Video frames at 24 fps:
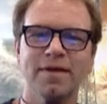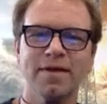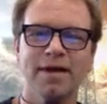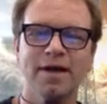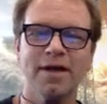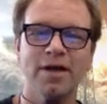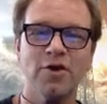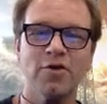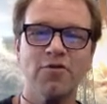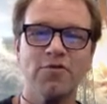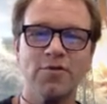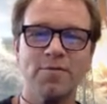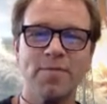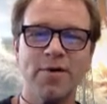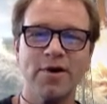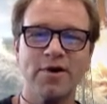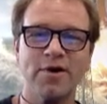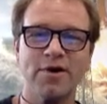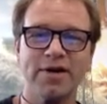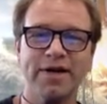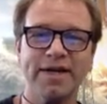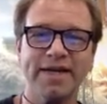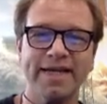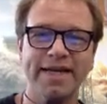Hello from
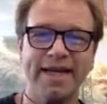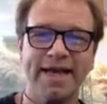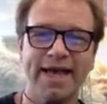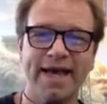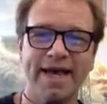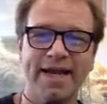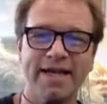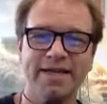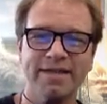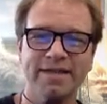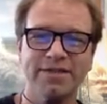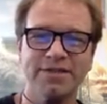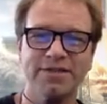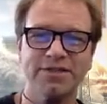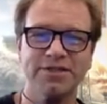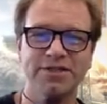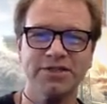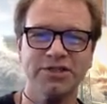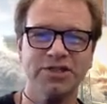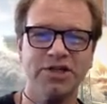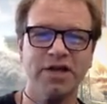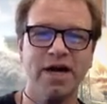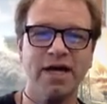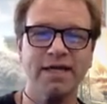Elkhart, Indiana. This is
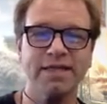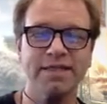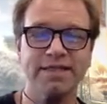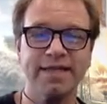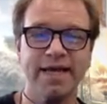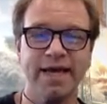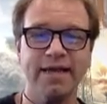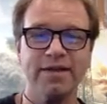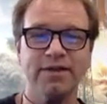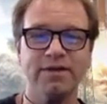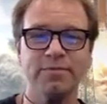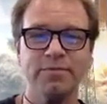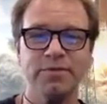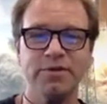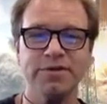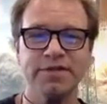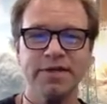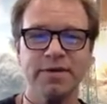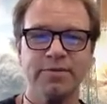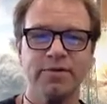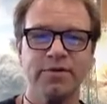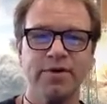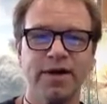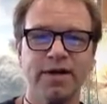John Taylor,
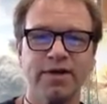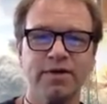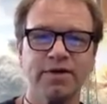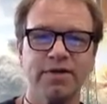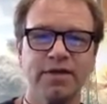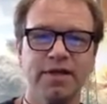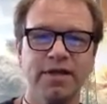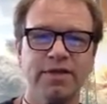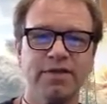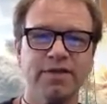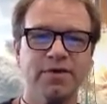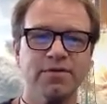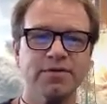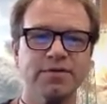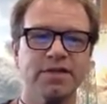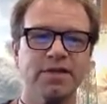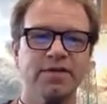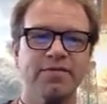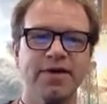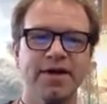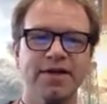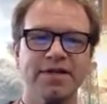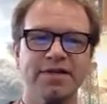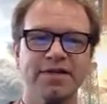Museum Director at the ETHOS
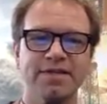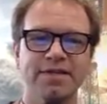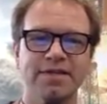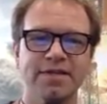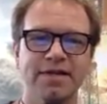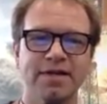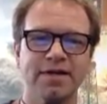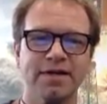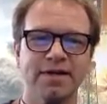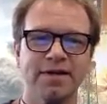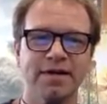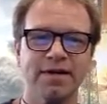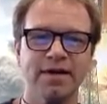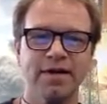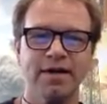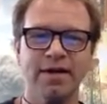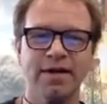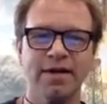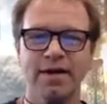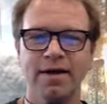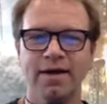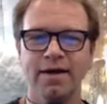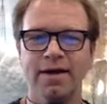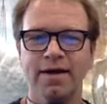Innovation Center.
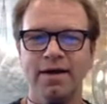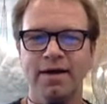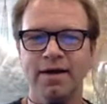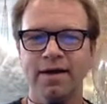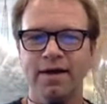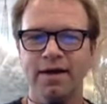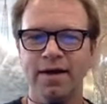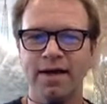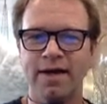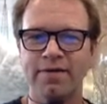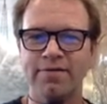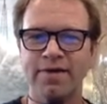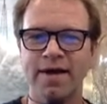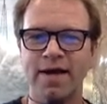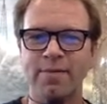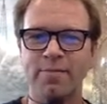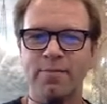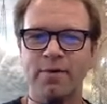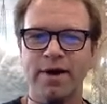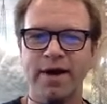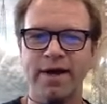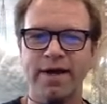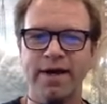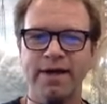And I've got a
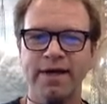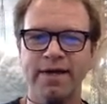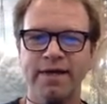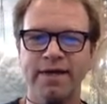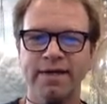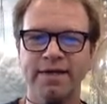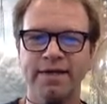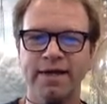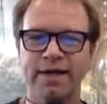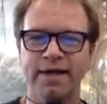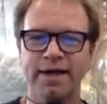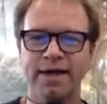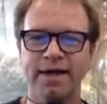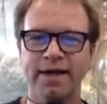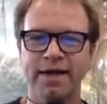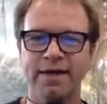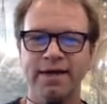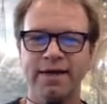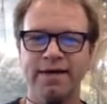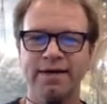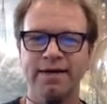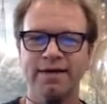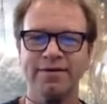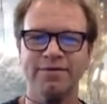bright idea today.
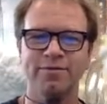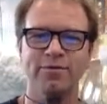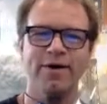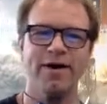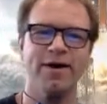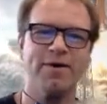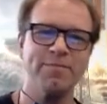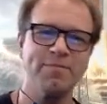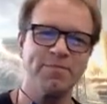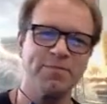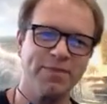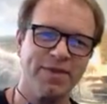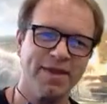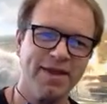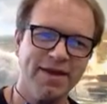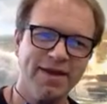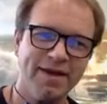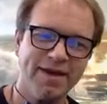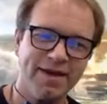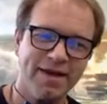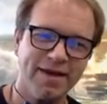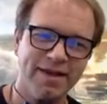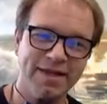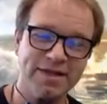Well,
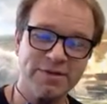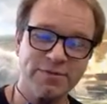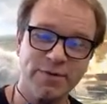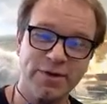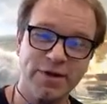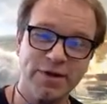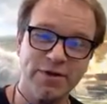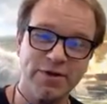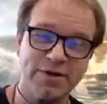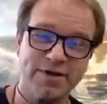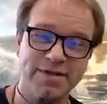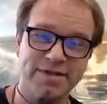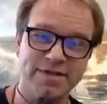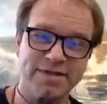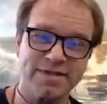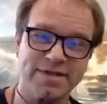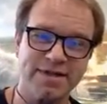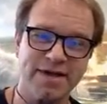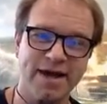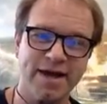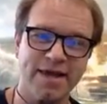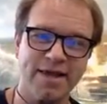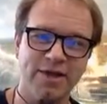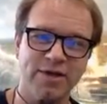at least we're going to look at the
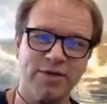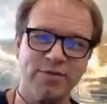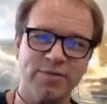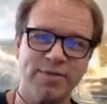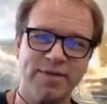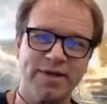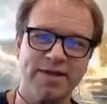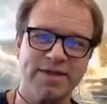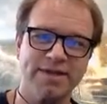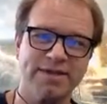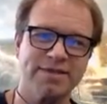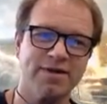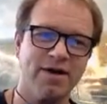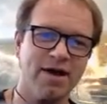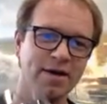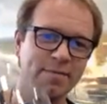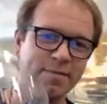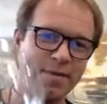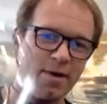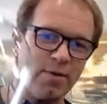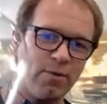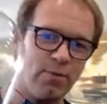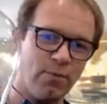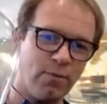sky a little bit and talk
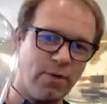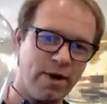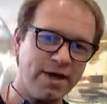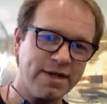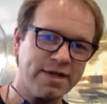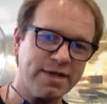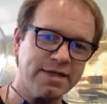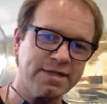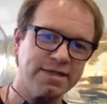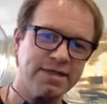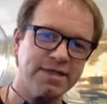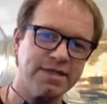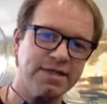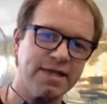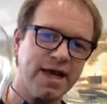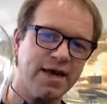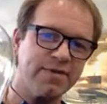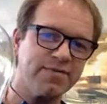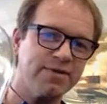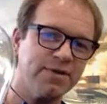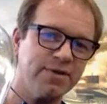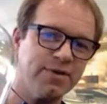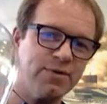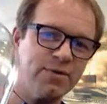about what does this
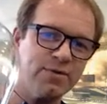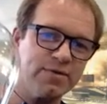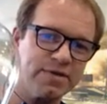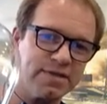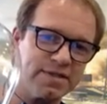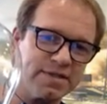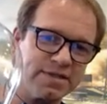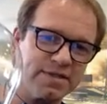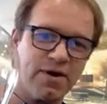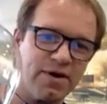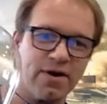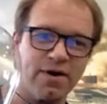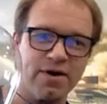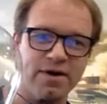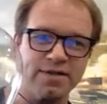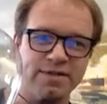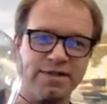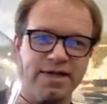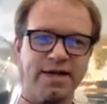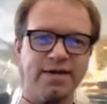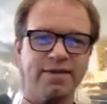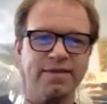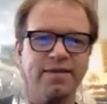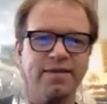have to do with the stars out